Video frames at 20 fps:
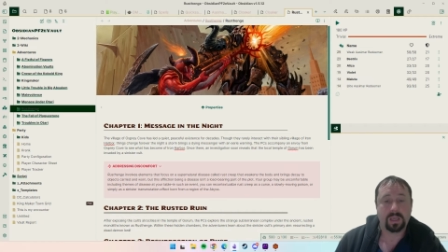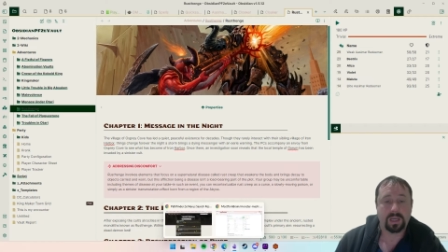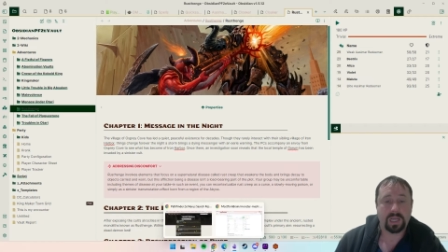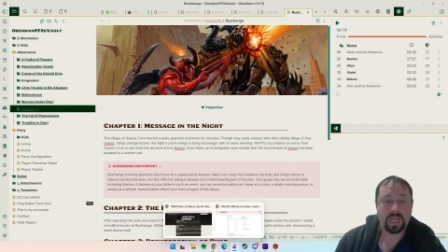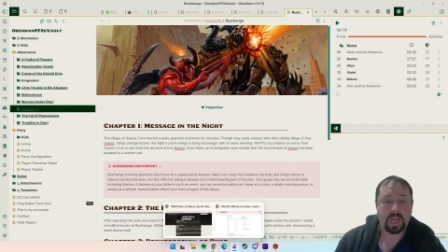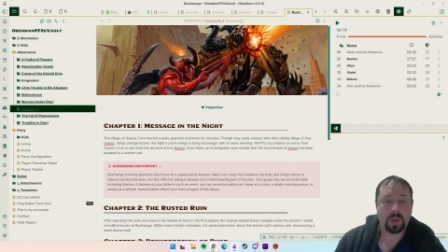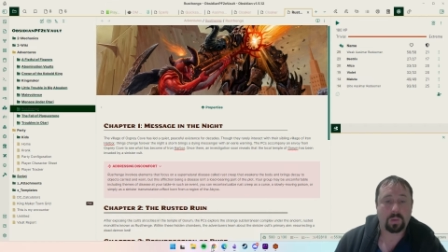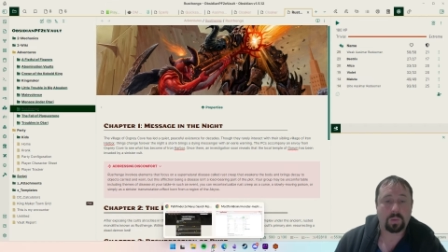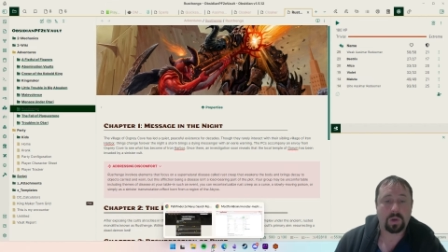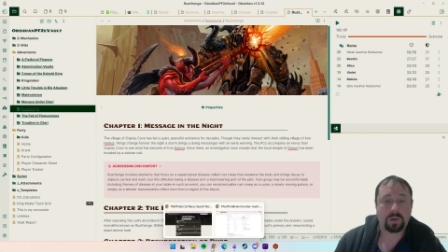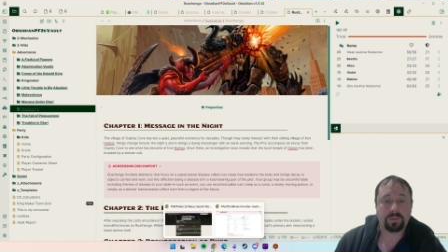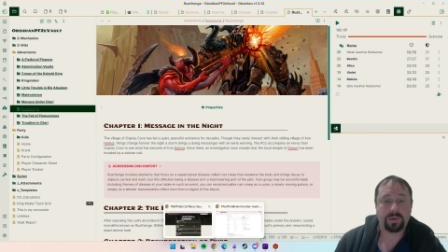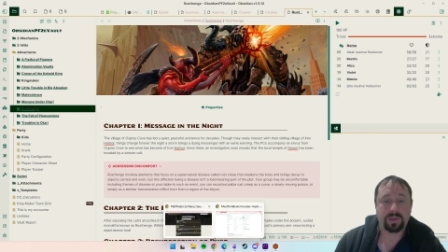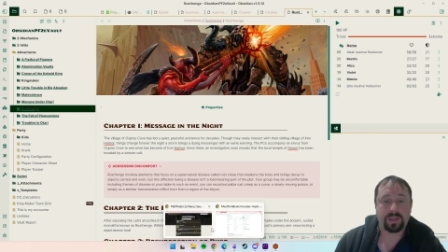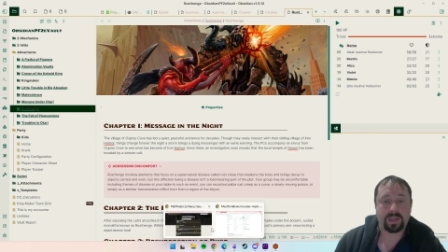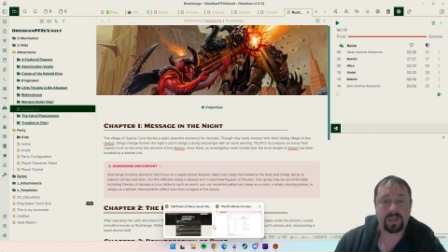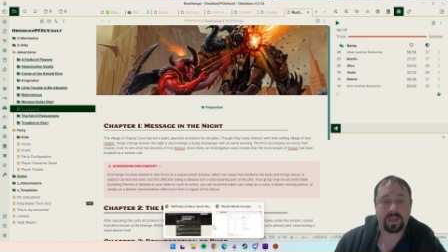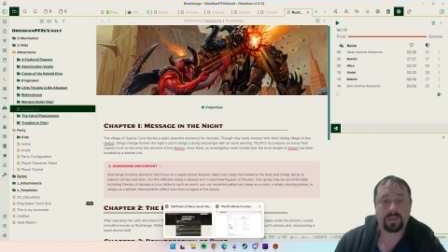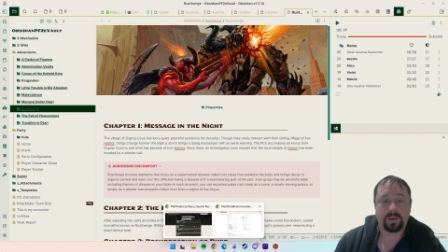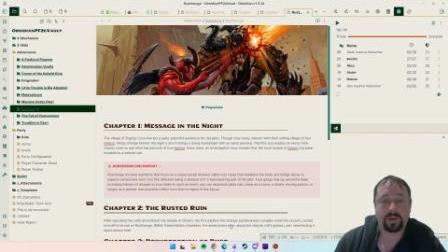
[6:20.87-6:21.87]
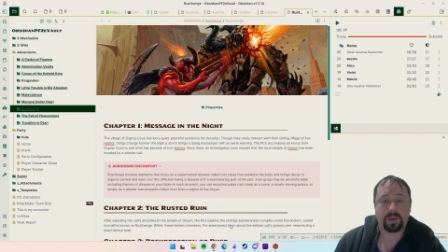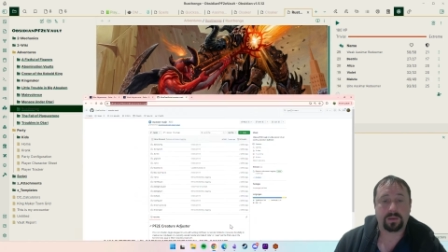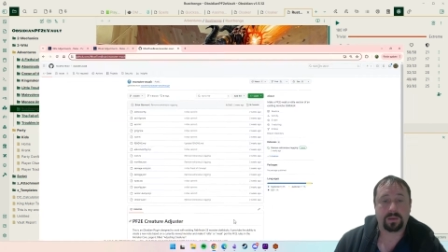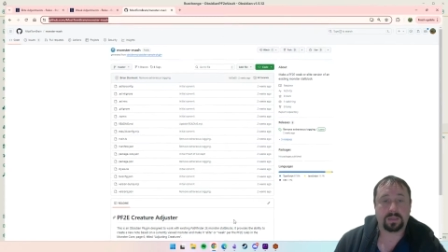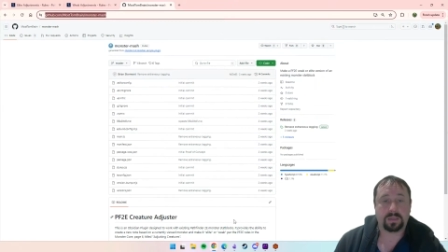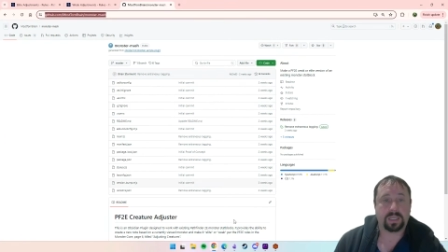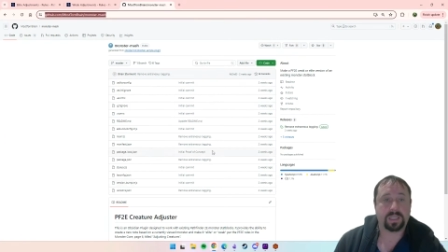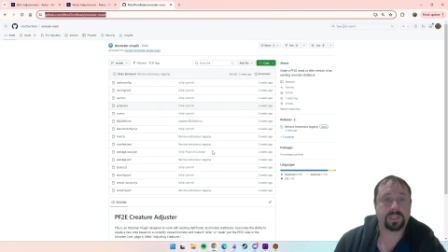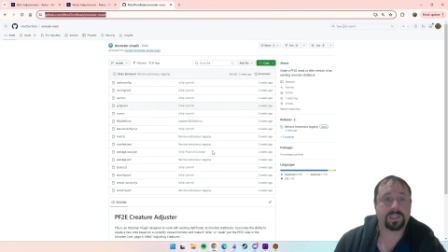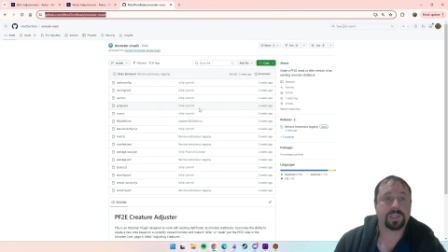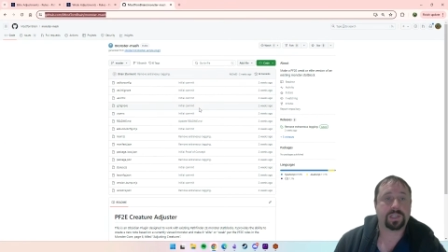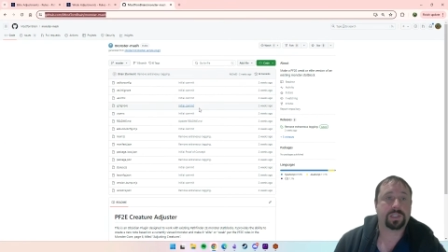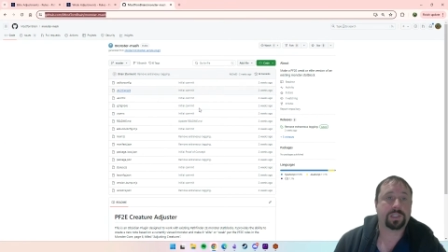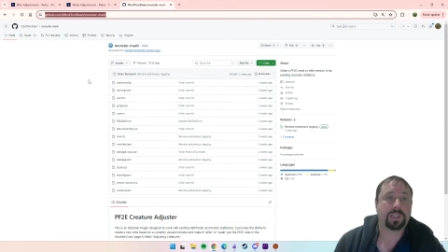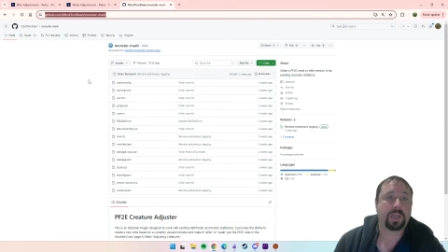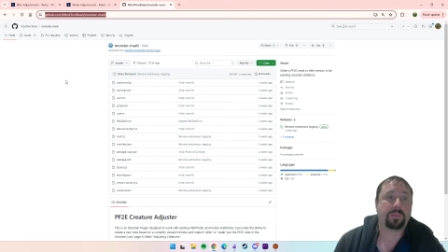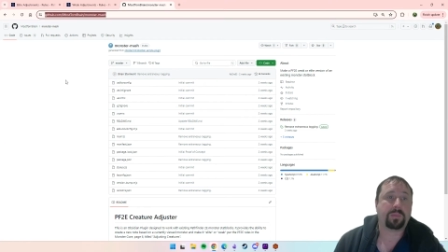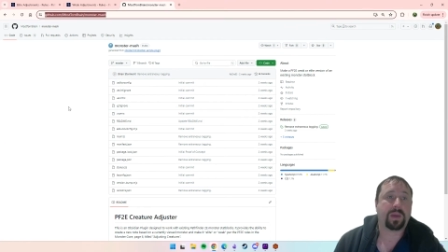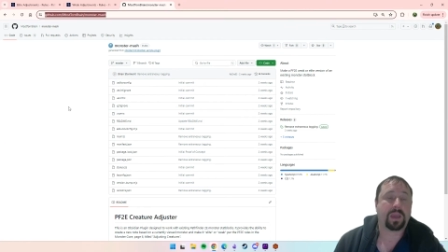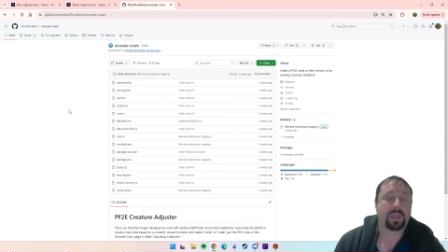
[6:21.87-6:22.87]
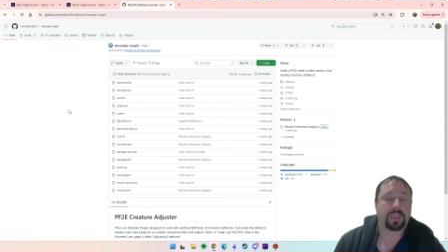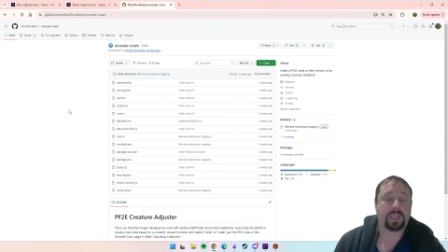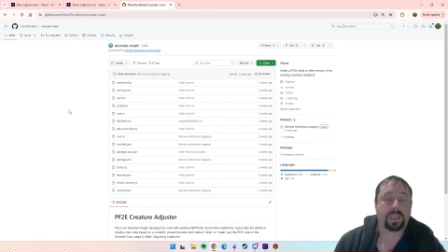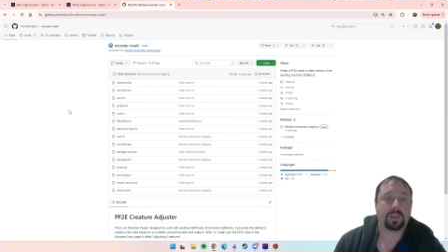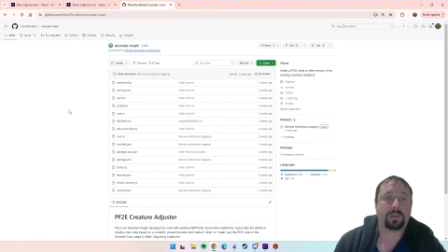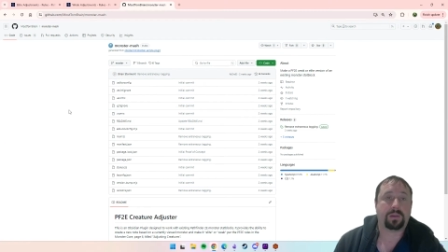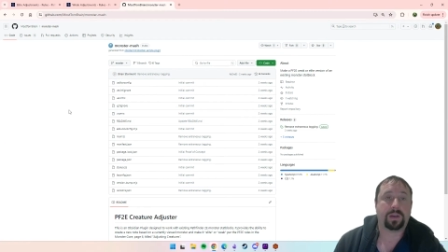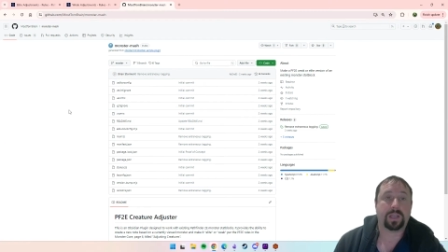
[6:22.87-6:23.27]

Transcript: Now, while we're there though, let's just jump back here.